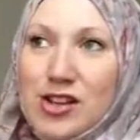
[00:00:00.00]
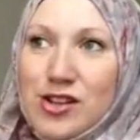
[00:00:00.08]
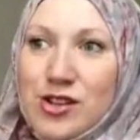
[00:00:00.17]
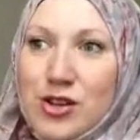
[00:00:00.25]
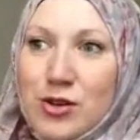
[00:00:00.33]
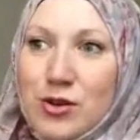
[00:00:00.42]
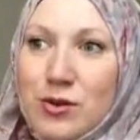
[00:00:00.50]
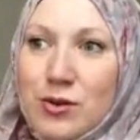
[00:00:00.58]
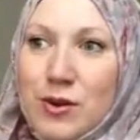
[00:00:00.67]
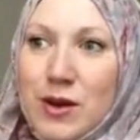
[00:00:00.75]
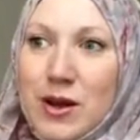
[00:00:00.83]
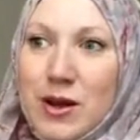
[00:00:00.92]
to
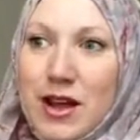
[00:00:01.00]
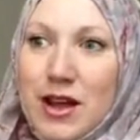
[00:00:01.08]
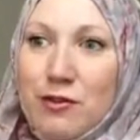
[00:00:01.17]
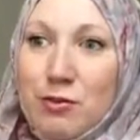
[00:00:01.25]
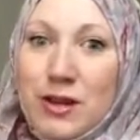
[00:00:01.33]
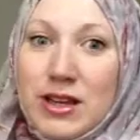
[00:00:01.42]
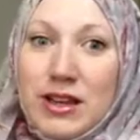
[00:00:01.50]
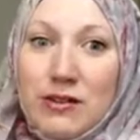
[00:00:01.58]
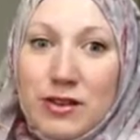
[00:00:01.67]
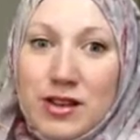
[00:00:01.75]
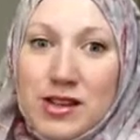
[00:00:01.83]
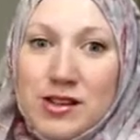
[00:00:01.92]
have been
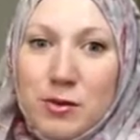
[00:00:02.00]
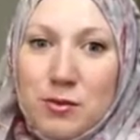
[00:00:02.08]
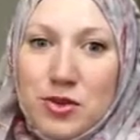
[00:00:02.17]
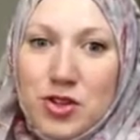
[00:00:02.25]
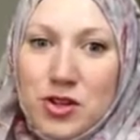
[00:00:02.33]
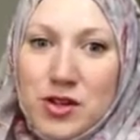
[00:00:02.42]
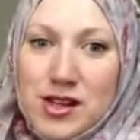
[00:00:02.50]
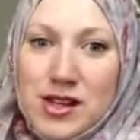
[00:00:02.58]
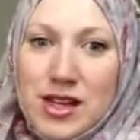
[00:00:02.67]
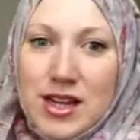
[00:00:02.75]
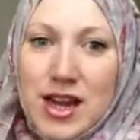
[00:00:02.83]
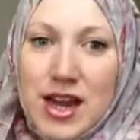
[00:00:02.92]
given this
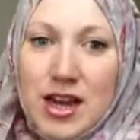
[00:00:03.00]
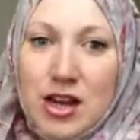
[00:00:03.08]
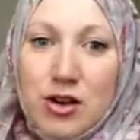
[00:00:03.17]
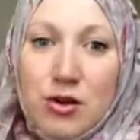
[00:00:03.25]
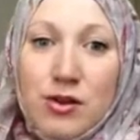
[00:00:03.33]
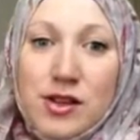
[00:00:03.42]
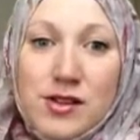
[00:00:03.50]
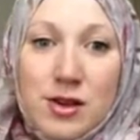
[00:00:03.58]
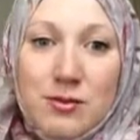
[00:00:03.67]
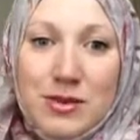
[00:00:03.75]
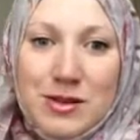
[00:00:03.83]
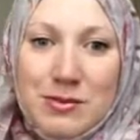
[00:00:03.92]
opportunity, and I know that so
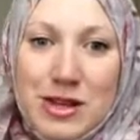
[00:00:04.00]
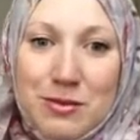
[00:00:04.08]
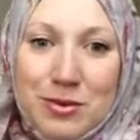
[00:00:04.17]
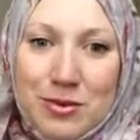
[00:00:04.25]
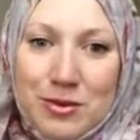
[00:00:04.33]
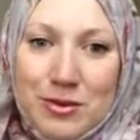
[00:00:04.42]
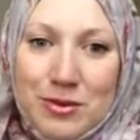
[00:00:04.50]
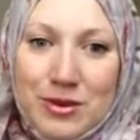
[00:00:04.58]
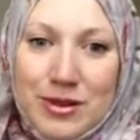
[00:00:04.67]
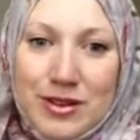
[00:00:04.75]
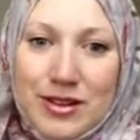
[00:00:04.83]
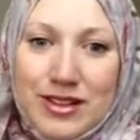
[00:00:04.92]
many people,
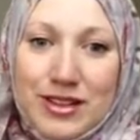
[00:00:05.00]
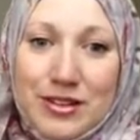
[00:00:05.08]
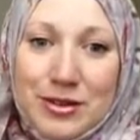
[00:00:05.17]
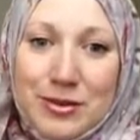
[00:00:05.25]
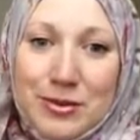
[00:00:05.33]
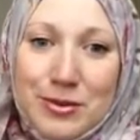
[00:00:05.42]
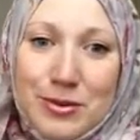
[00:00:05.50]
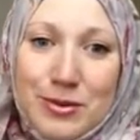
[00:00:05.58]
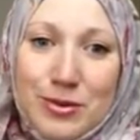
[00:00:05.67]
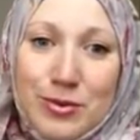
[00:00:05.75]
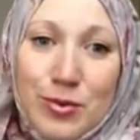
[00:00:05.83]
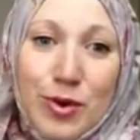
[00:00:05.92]
you know,
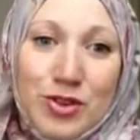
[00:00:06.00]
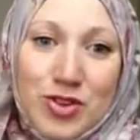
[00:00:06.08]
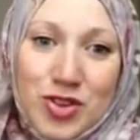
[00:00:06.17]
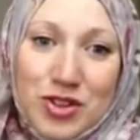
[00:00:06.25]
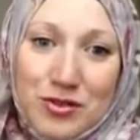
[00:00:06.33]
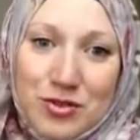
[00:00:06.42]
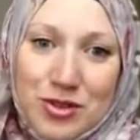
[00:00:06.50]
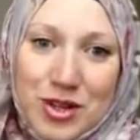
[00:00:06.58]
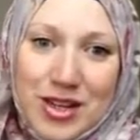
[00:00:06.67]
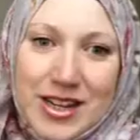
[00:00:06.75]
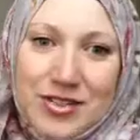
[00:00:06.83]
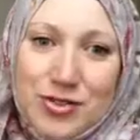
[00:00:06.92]
want
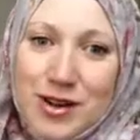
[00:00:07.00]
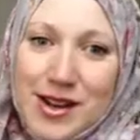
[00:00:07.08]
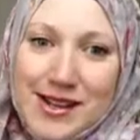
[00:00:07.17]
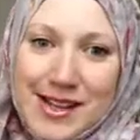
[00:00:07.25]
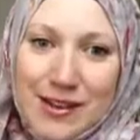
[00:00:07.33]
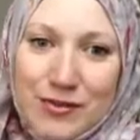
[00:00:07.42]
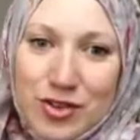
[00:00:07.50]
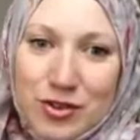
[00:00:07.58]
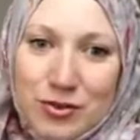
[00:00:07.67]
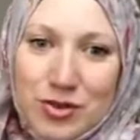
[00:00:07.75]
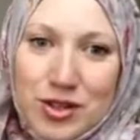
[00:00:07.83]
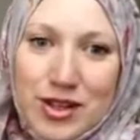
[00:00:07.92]
children and try to have
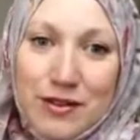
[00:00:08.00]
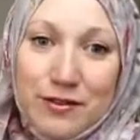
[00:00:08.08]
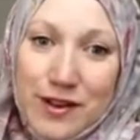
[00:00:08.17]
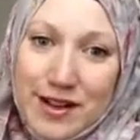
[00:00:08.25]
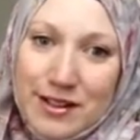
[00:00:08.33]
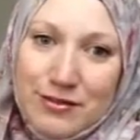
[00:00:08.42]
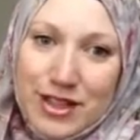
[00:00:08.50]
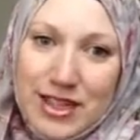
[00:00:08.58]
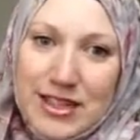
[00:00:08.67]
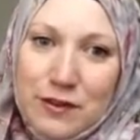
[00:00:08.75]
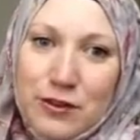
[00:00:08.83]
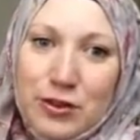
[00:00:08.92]
children and find it really
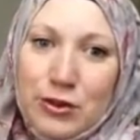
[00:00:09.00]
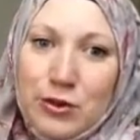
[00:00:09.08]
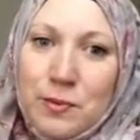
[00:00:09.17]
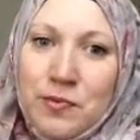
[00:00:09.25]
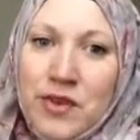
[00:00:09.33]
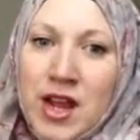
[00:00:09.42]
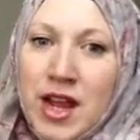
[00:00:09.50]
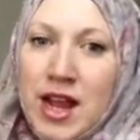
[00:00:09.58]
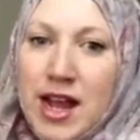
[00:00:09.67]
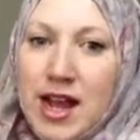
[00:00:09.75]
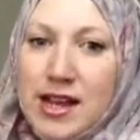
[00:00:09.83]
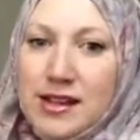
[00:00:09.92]
difficult,
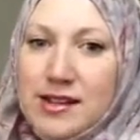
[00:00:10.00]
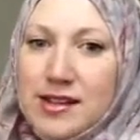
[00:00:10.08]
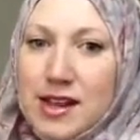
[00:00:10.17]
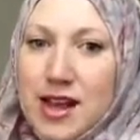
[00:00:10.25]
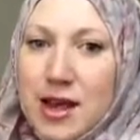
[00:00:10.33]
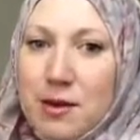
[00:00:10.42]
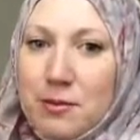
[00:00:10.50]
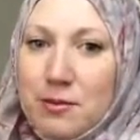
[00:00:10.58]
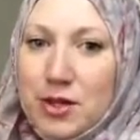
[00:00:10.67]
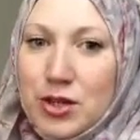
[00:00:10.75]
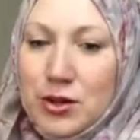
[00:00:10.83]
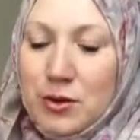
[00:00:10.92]
and
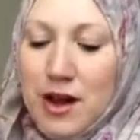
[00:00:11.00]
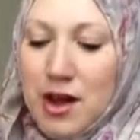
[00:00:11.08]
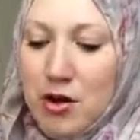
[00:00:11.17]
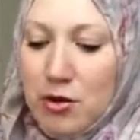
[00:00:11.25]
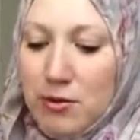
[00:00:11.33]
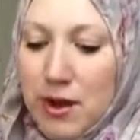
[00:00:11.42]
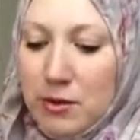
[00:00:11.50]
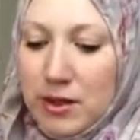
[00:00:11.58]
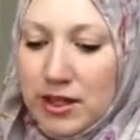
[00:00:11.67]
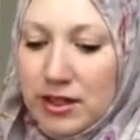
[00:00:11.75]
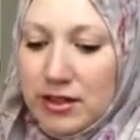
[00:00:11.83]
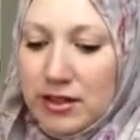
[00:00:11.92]
you know, I hope that we
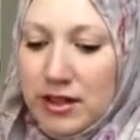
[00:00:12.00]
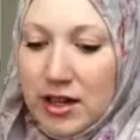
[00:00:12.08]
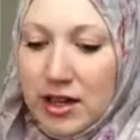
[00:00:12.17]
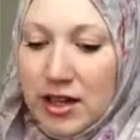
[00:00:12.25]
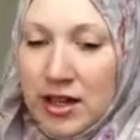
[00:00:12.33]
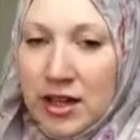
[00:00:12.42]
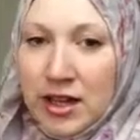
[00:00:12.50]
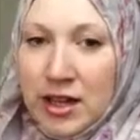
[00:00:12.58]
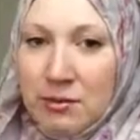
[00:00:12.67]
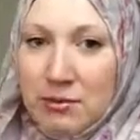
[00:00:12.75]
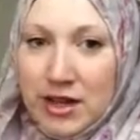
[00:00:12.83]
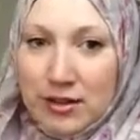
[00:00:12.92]
can
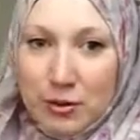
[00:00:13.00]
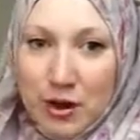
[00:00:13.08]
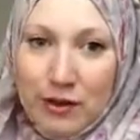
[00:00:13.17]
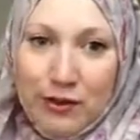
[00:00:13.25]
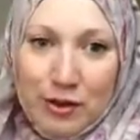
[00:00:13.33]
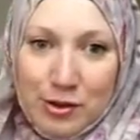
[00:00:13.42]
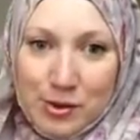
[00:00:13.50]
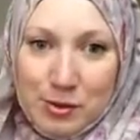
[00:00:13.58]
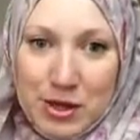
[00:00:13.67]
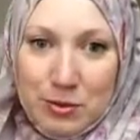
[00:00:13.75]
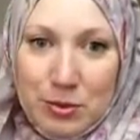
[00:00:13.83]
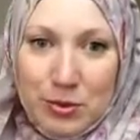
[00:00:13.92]
make dua for those
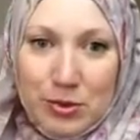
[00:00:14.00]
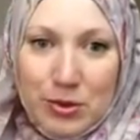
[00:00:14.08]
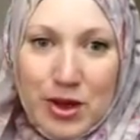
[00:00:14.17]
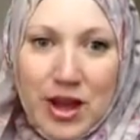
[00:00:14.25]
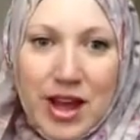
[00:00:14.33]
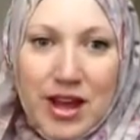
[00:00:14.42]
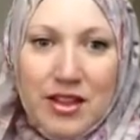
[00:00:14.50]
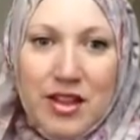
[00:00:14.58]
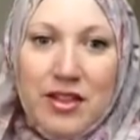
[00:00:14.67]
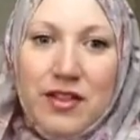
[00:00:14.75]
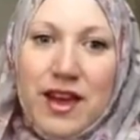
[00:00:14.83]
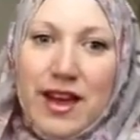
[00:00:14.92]
people that